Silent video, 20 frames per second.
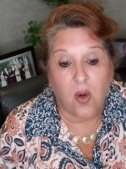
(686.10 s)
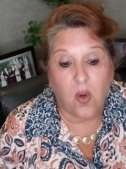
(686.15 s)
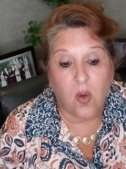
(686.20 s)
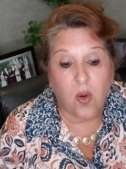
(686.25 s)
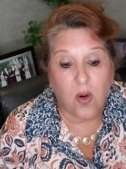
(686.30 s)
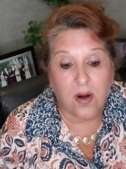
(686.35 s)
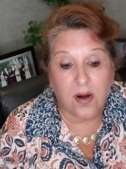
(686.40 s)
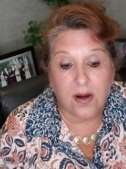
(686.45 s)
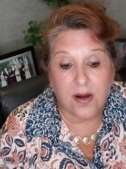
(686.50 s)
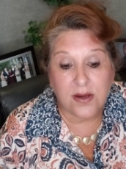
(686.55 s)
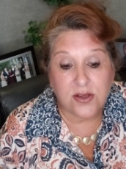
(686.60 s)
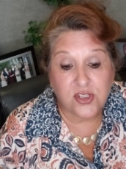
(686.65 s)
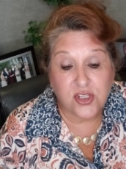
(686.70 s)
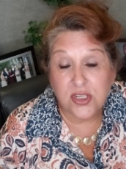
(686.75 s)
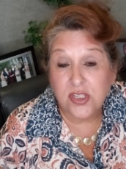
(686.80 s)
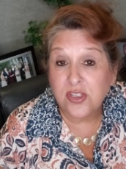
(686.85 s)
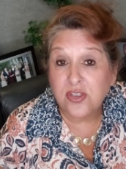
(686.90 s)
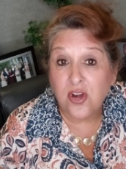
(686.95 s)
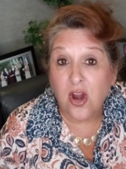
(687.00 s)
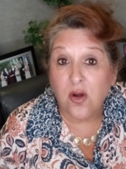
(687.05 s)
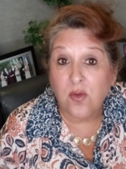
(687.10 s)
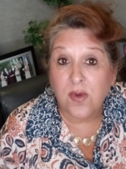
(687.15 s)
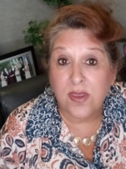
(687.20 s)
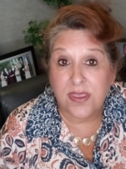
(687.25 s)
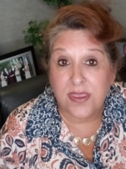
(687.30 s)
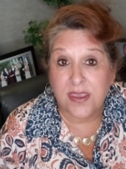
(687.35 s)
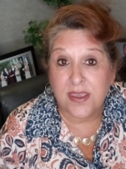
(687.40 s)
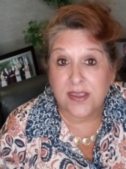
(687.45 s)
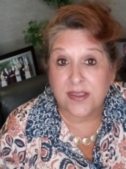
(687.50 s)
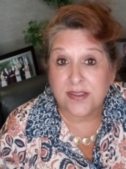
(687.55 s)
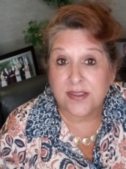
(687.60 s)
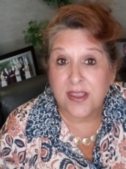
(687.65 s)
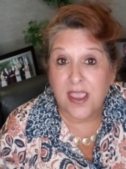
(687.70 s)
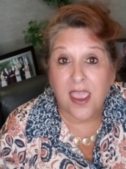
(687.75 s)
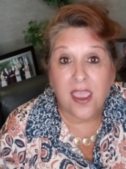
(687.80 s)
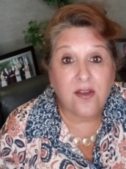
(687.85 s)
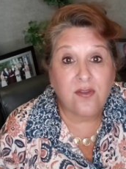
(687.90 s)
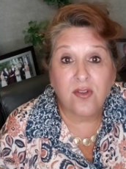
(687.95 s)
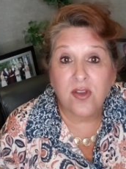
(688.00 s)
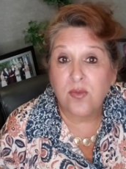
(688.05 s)
Or just start with this
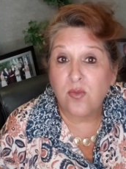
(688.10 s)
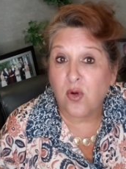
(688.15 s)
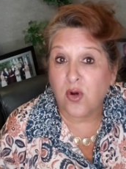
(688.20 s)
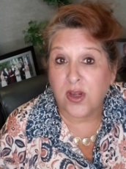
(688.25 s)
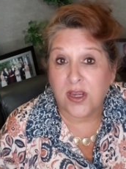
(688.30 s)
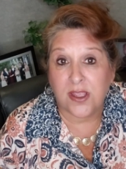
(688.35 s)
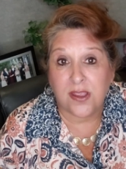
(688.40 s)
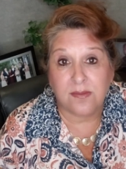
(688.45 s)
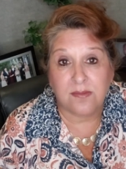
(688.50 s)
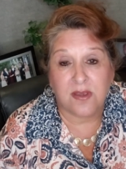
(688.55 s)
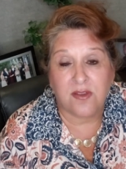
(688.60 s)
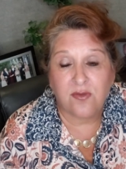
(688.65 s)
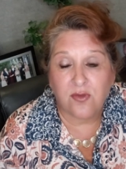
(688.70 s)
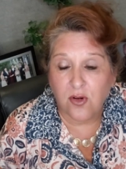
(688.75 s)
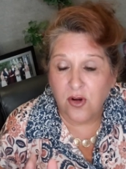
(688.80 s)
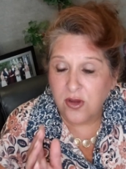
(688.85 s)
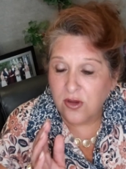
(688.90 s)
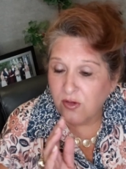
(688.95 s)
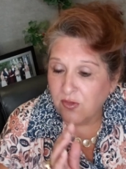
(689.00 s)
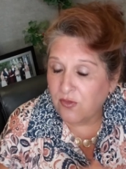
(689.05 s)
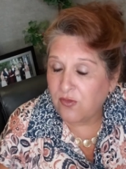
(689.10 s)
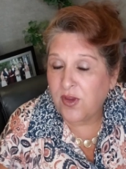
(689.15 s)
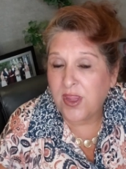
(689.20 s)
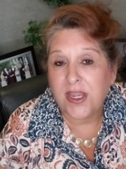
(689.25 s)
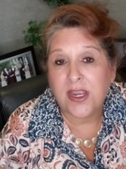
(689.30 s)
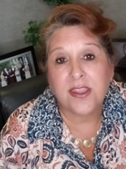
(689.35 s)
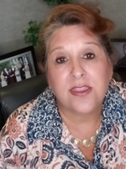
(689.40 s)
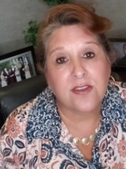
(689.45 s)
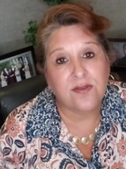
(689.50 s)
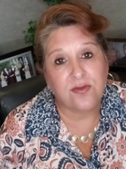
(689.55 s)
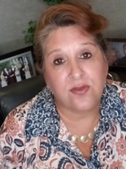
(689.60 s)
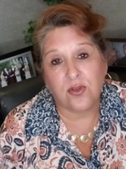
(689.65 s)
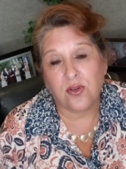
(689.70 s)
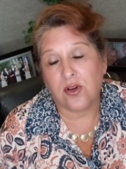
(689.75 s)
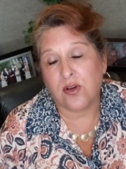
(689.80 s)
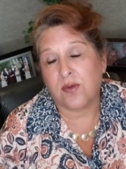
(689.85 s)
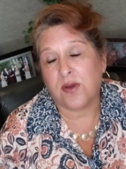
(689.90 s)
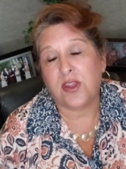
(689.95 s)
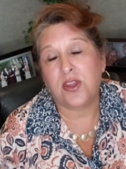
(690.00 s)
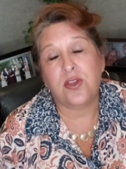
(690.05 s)
every morning before your feet hit the
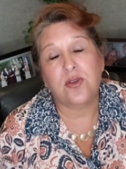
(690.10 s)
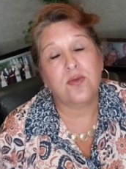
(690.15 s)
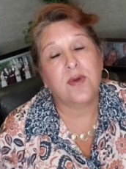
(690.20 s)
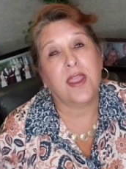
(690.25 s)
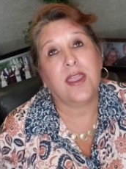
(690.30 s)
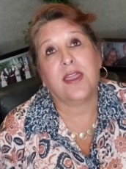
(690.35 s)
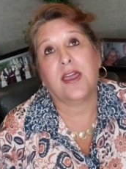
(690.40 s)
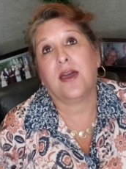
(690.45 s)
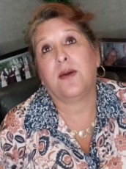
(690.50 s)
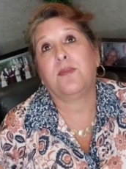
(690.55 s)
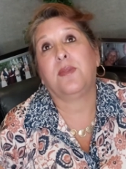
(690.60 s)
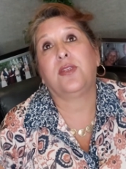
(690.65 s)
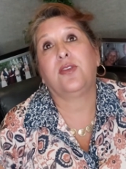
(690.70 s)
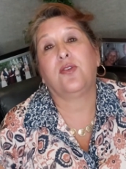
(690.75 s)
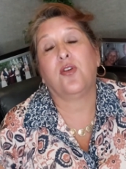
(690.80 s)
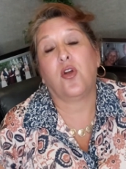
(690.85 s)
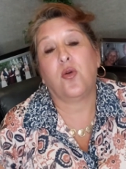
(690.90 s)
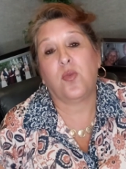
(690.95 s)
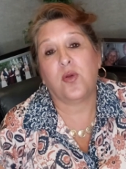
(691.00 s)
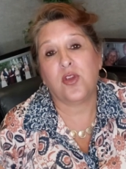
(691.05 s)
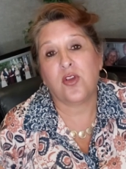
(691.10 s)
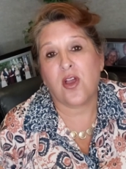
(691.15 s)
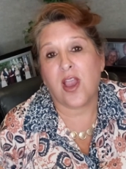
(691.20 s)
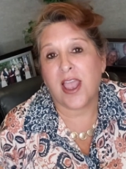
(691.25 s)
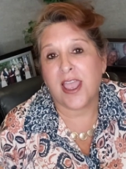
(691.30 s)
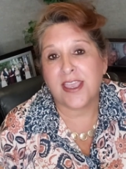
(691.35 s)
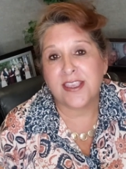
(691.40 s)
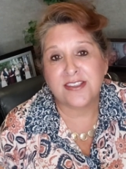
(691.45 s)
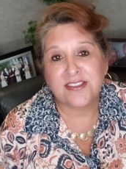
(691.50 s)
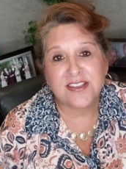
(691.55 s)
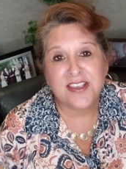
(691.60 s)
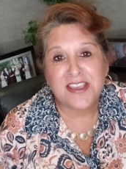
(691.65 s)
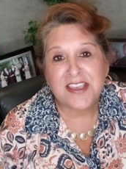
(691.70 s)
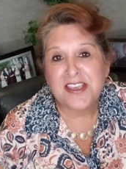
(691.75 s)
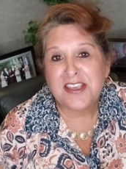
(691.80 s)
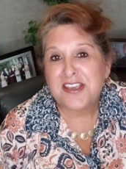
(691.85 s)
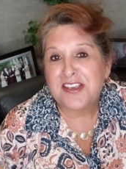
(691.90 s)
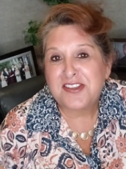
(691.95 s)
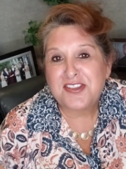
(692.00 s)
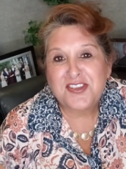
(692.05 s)
floor. When you wake up and you open your eyes,
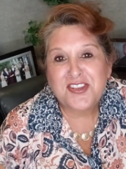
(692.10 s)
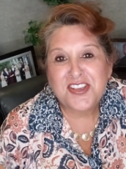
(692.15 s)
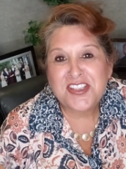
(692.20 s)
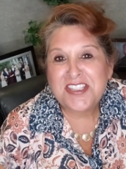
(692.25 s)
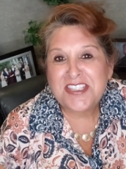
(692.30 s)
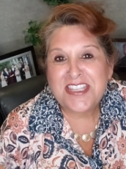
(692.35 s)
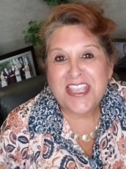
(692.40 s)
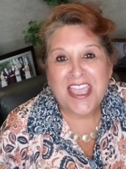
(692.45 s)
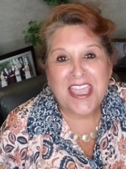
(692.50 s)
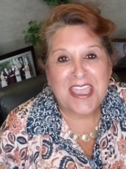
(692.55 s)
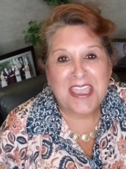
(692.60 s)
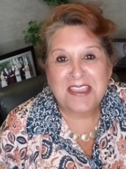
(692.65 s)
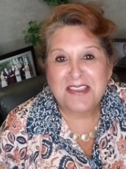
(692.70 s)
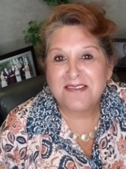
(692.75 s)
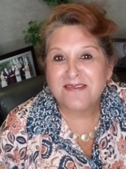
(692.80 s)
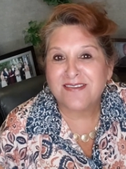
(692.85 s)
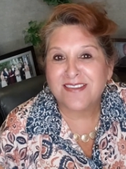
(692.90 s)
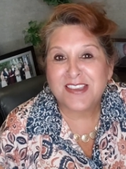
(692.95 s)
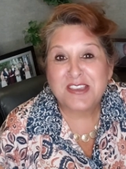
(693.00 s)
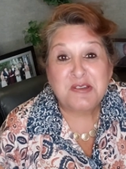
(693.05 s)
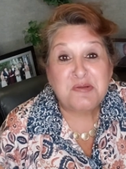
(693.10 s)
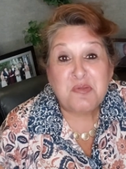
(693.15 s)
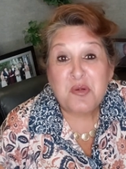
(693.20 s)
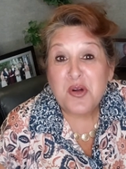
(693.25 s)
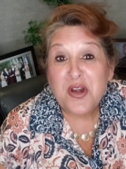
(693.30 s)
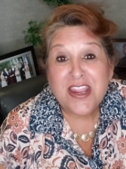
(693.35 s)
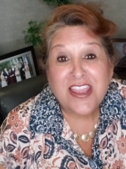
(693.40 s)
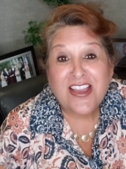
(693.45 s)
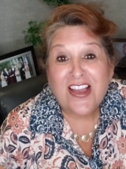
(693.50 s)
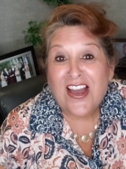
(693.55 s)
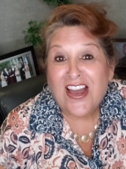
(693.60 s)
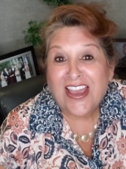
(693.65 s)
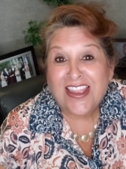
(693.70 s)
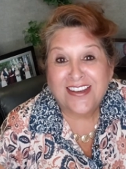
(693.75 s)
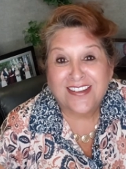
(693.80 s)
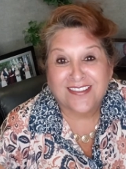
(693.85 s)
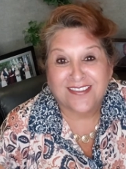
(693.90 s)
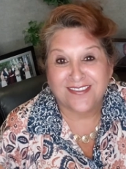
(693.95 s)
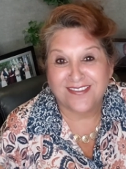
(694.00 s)
just say, Good morning, God